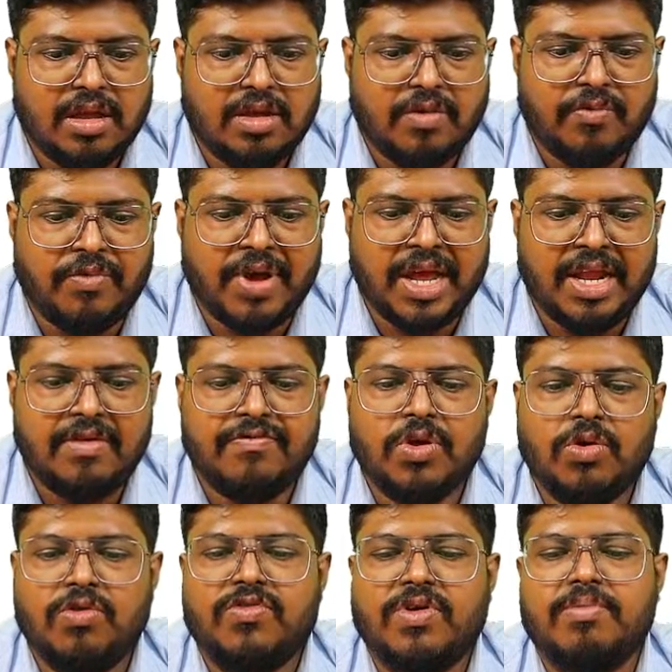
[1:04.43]
When
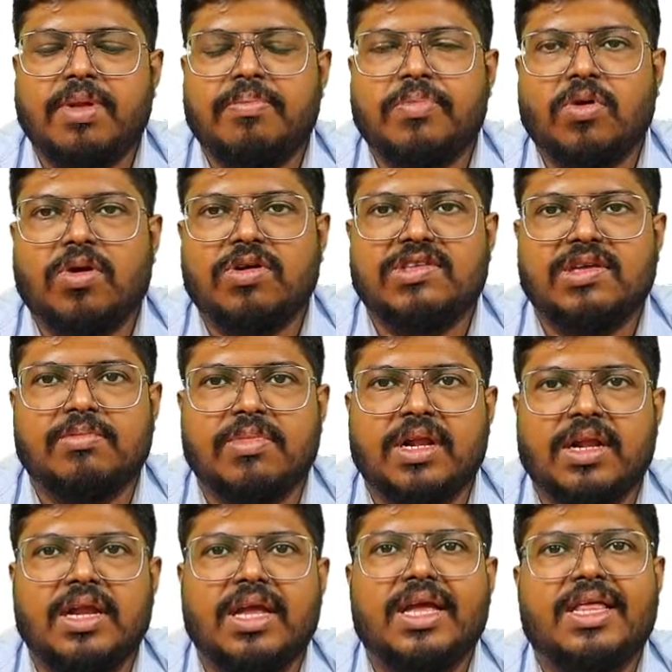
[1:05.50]
viewed from the proximal,
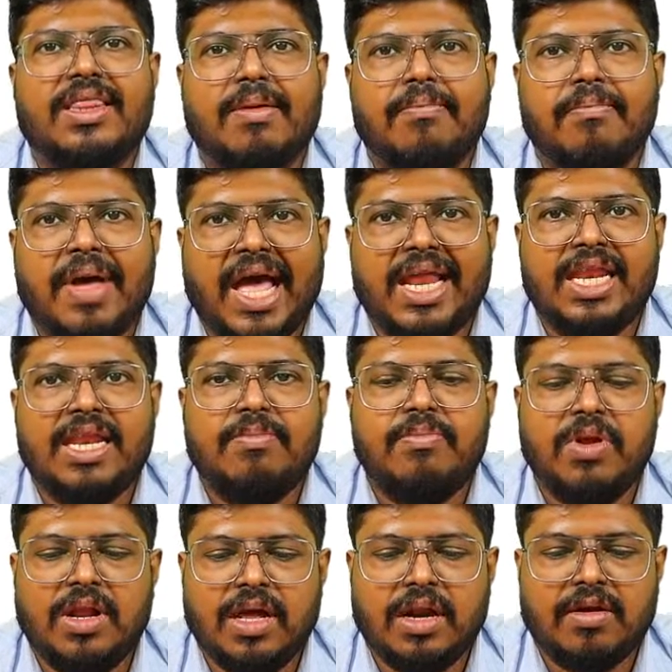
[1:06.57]
the
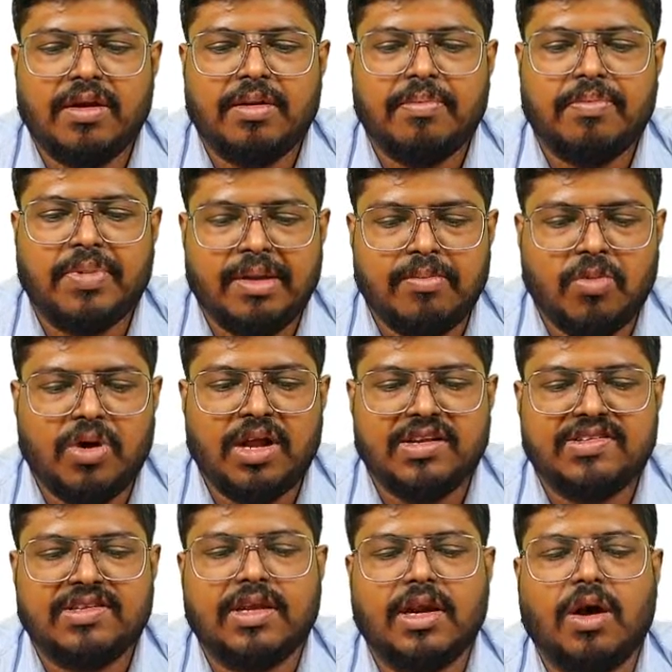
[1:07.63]
mandibular
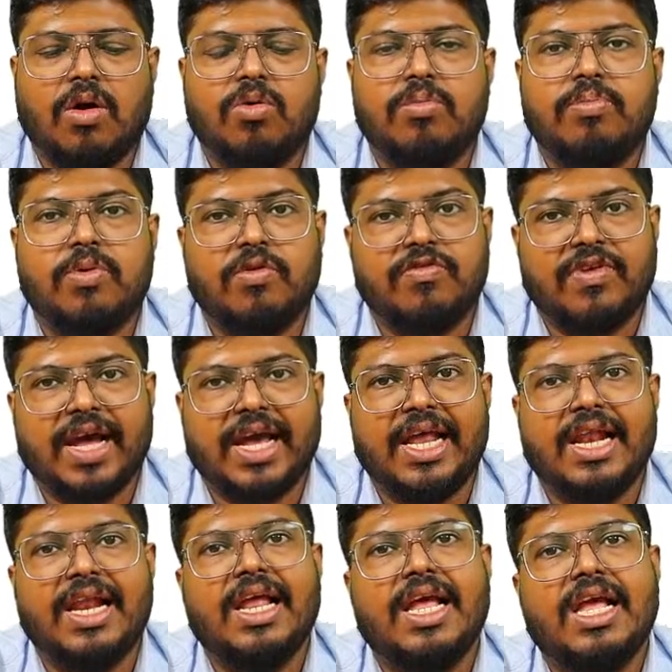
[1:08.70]
premolar's crown profile
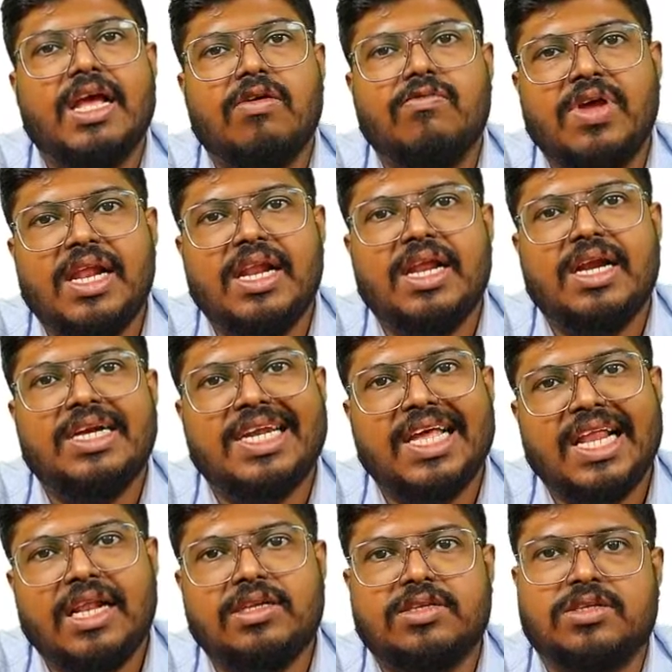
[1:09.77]
will
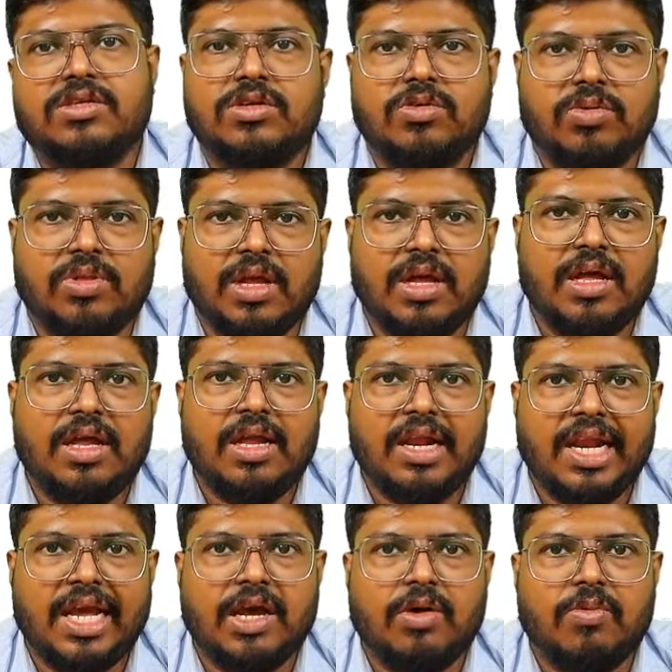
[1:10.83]
tilt to the
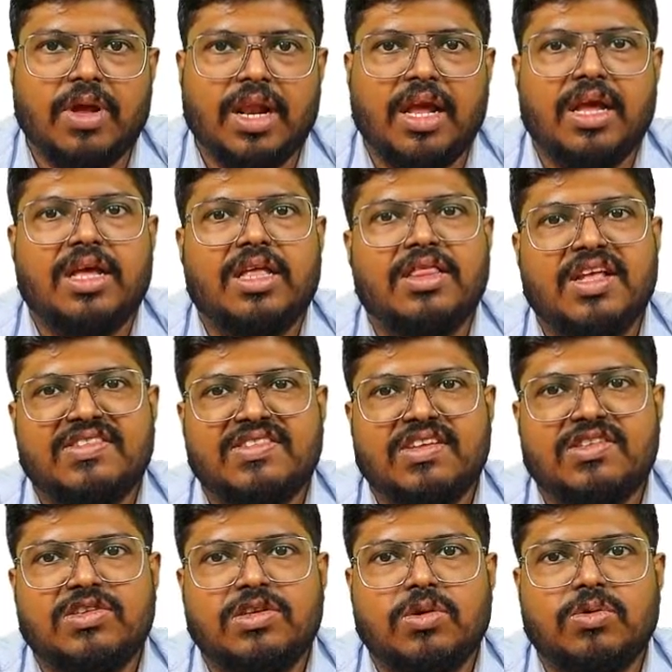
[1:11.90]
lingual. This
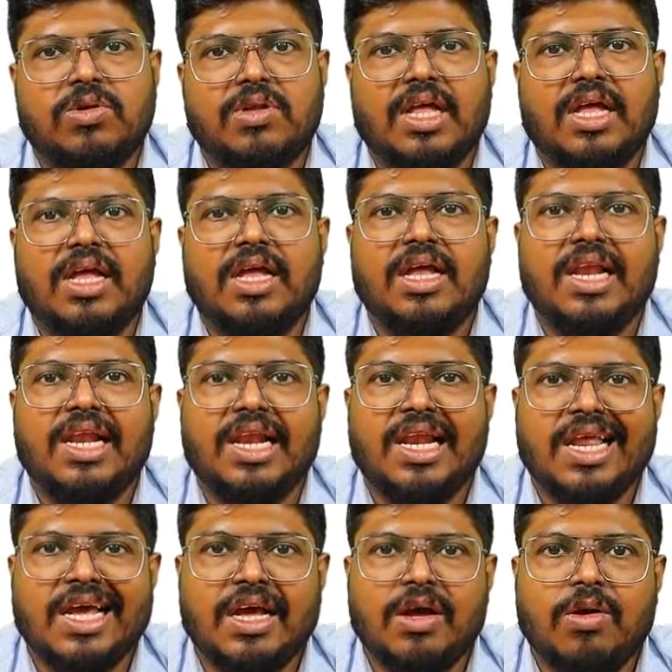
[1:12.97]
is due to the
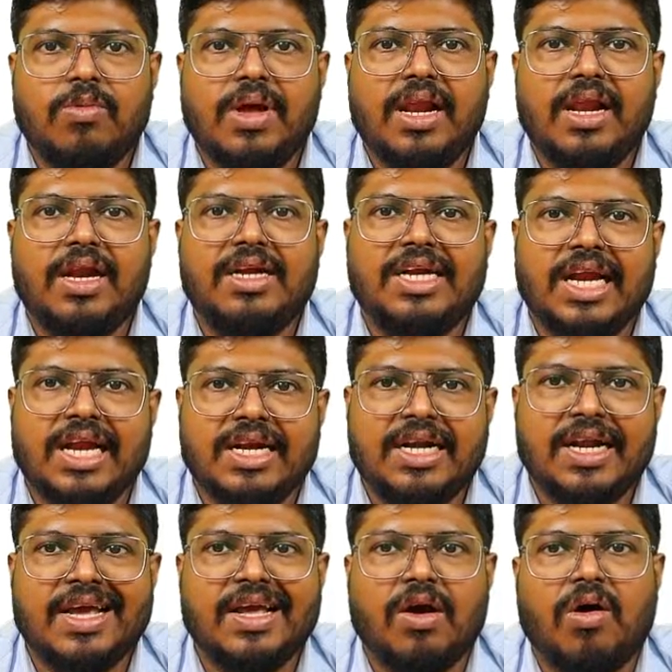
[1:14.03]
lingual
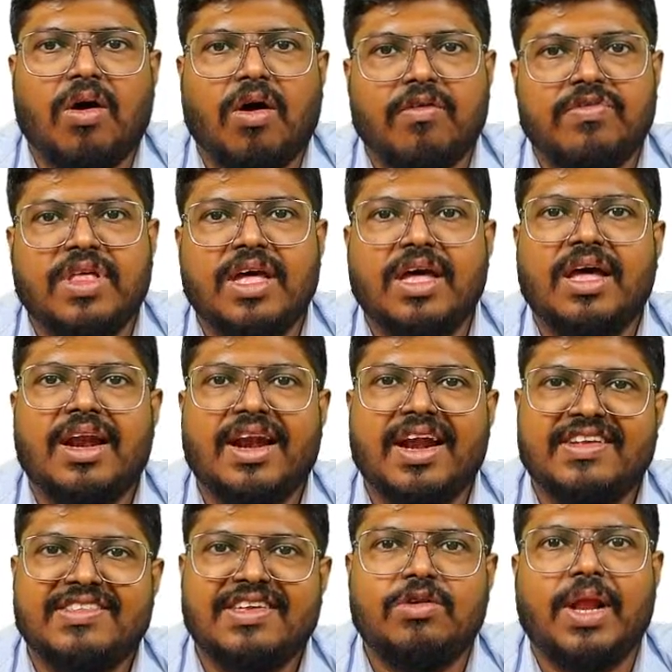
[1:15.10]
tilting of the
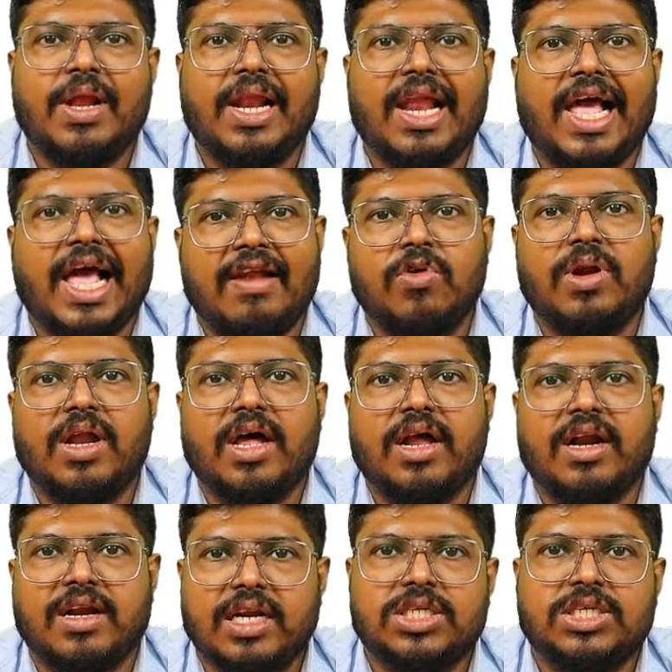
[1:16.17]
residual alveolar
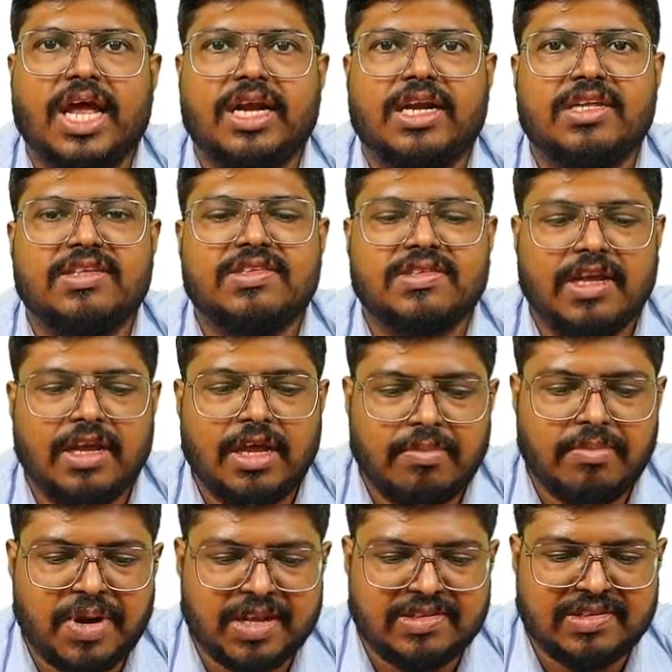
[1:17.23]
ridge that is
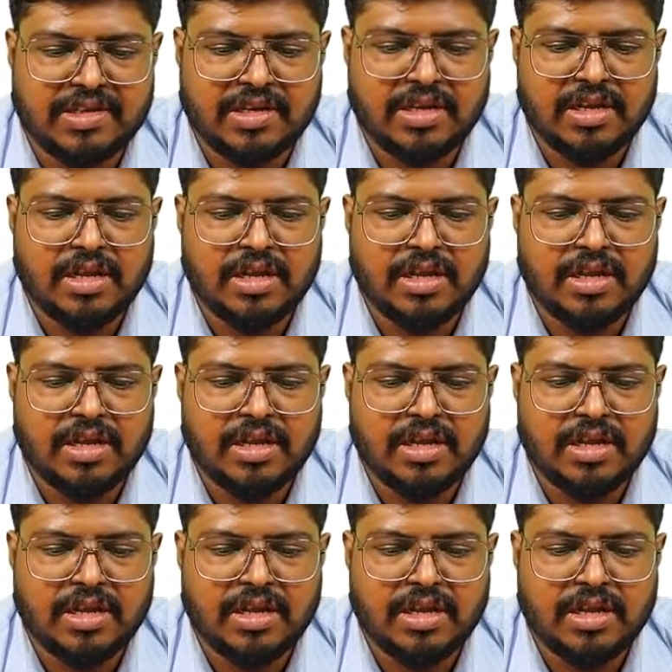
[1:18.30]
present.